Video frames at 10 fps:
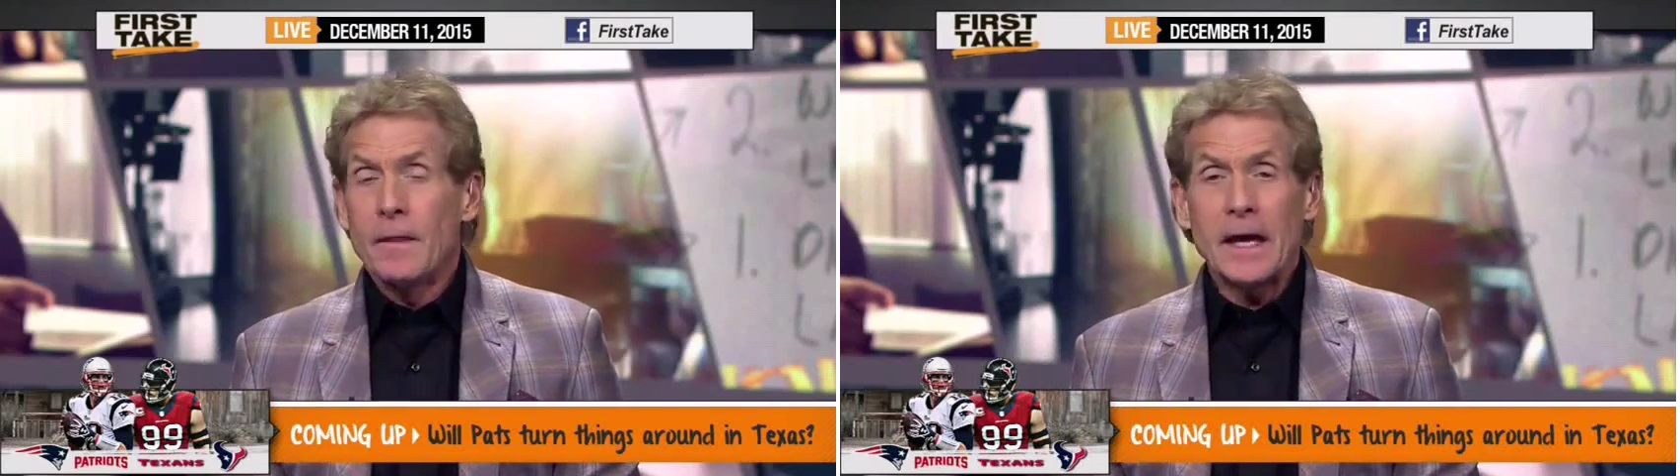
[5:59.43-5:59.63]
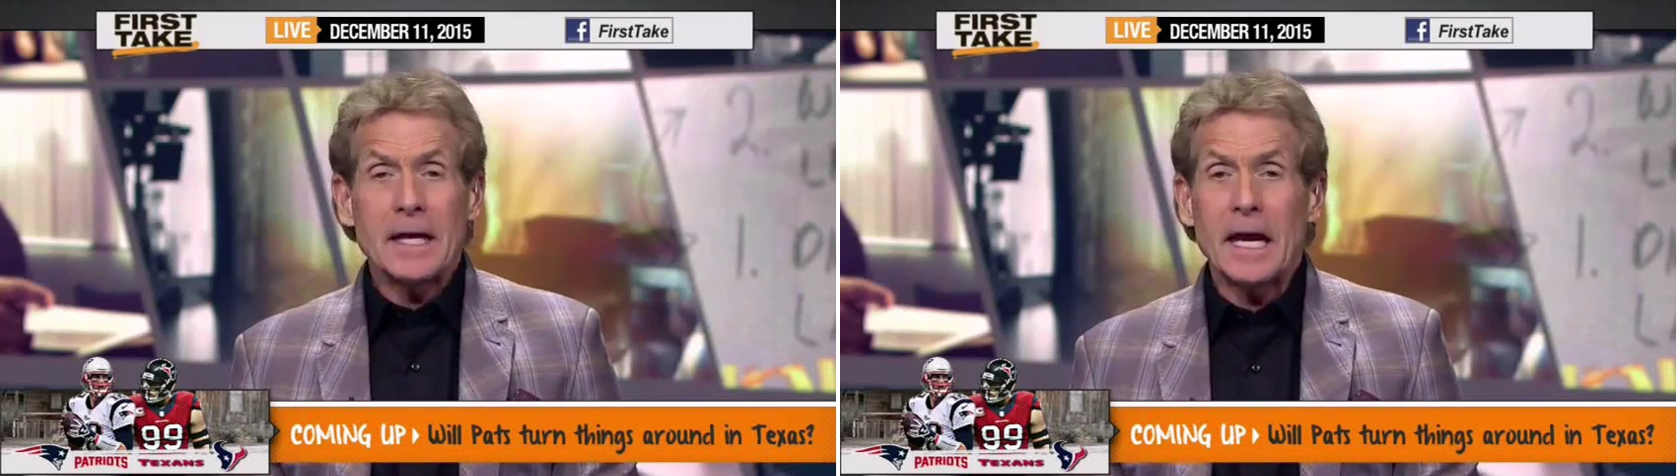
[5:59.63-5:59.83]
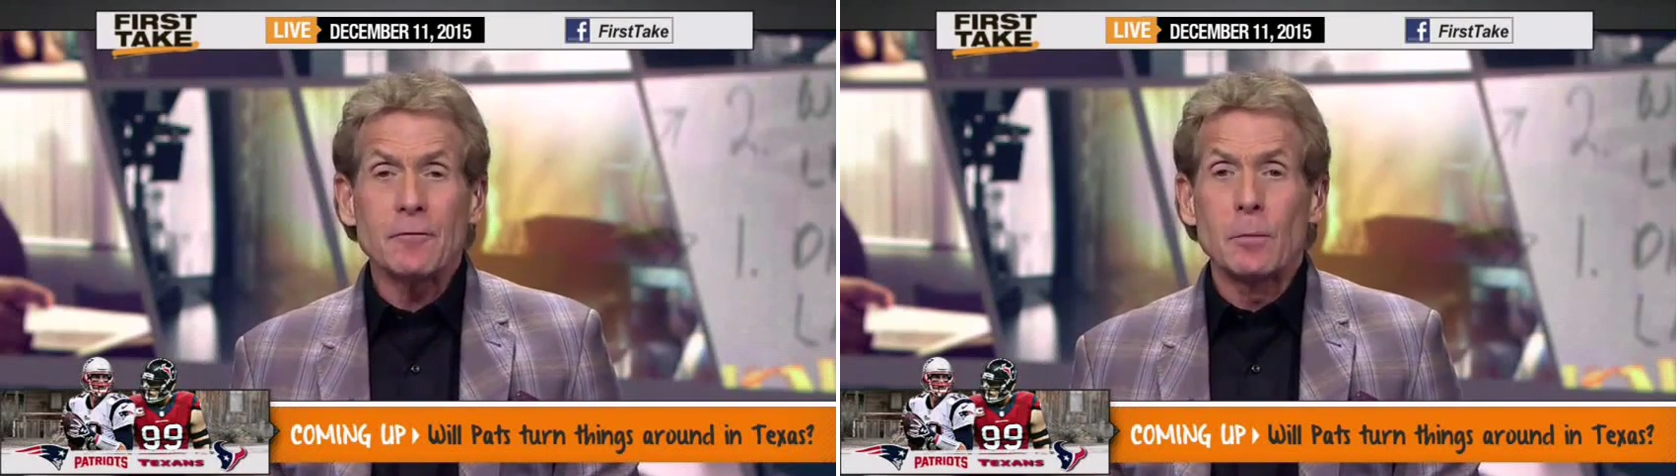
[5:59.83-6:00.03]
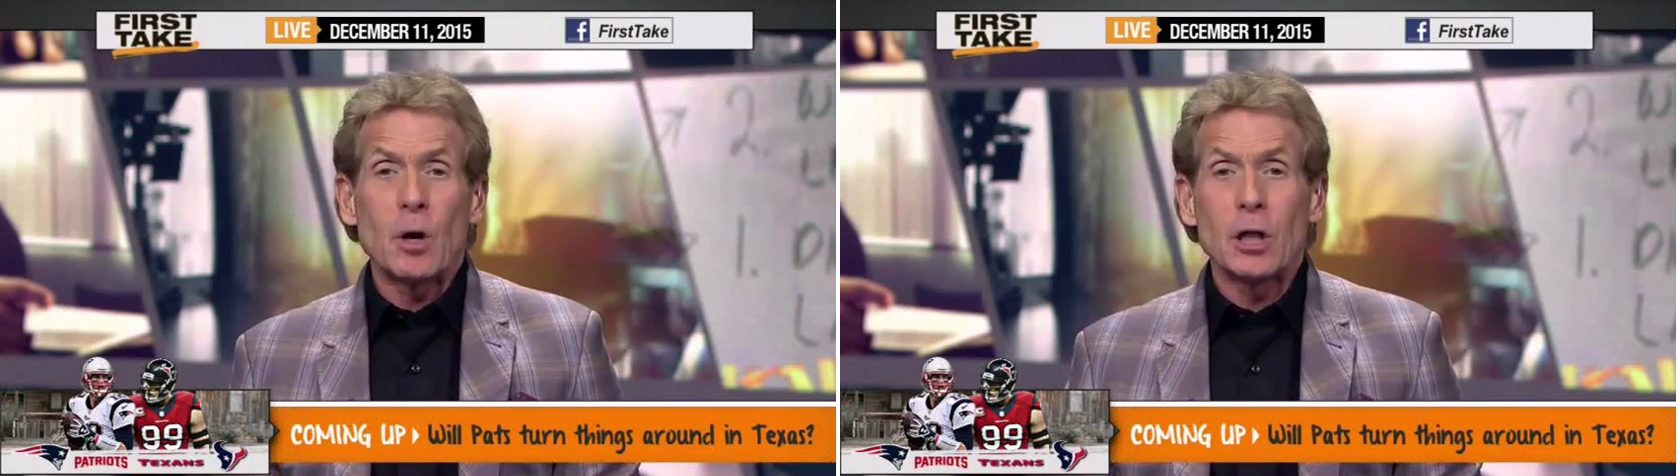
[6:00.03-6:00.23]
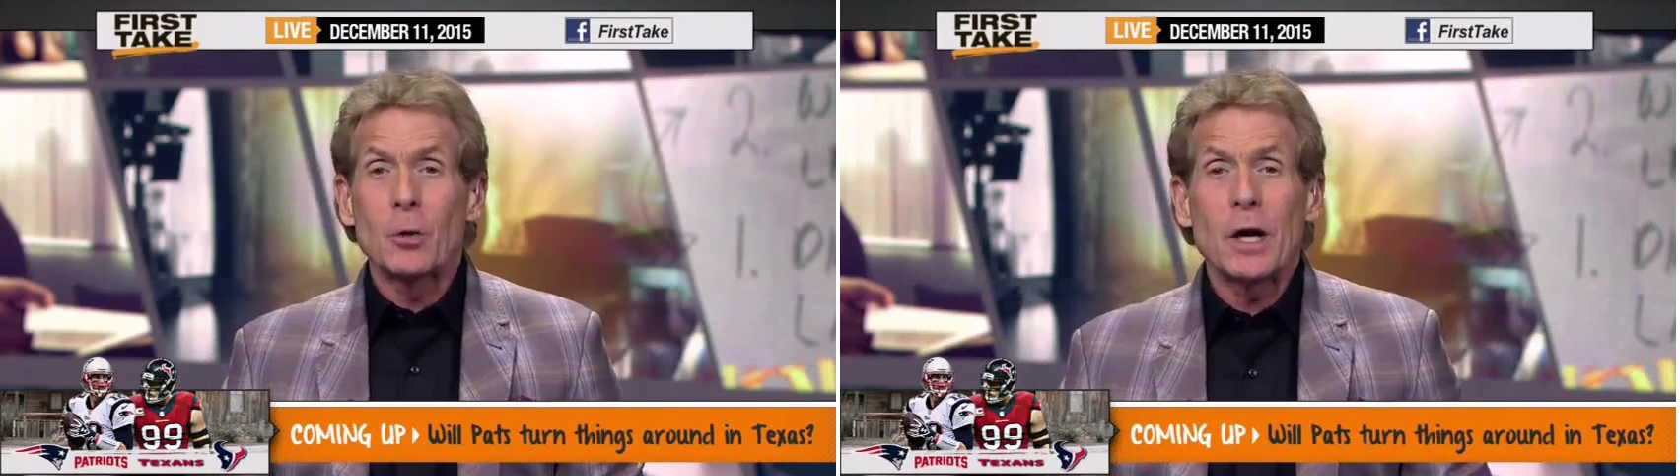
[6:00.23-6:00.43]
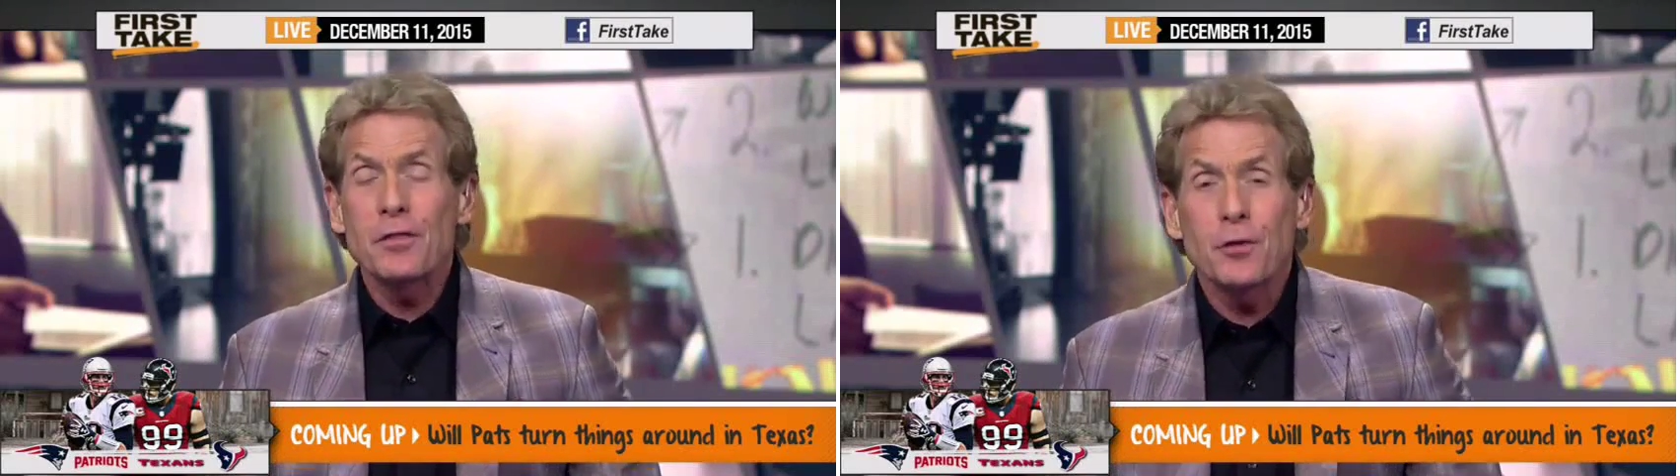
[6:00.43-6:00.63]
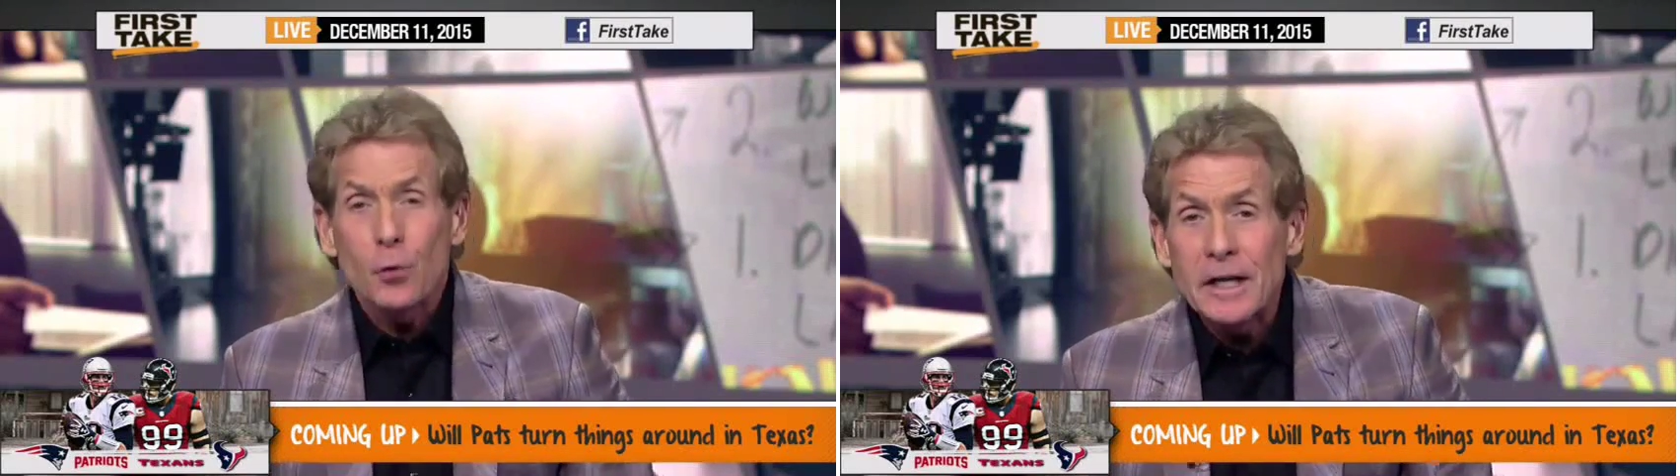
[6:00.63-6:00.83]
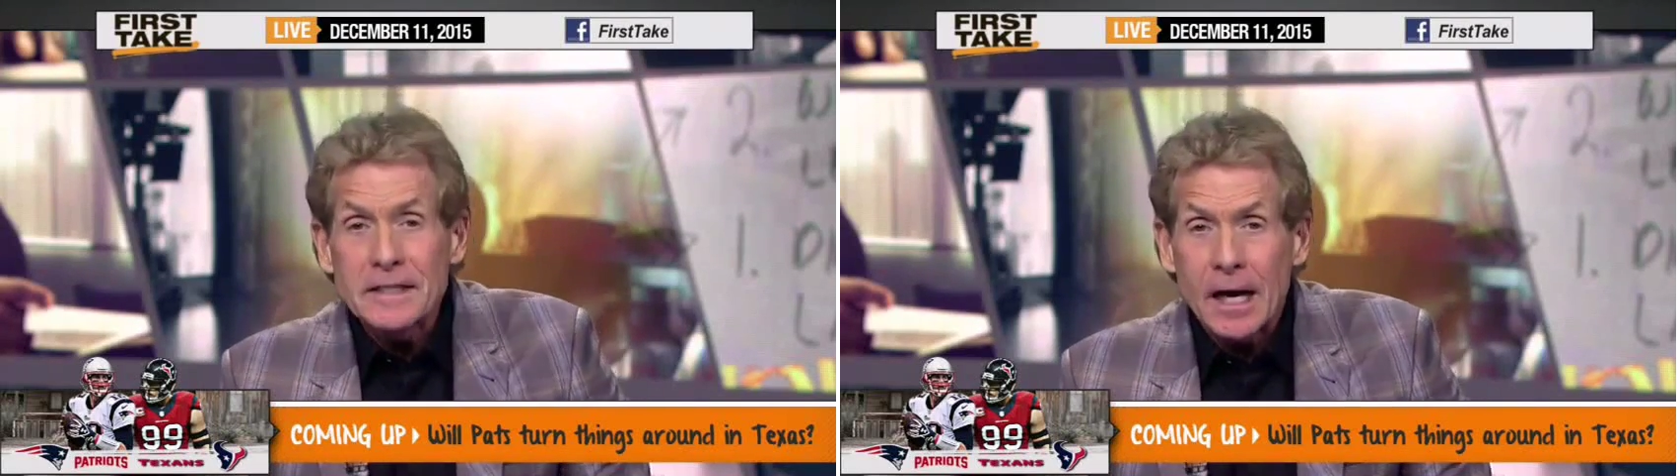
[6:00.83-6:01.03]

they gave the ball away 3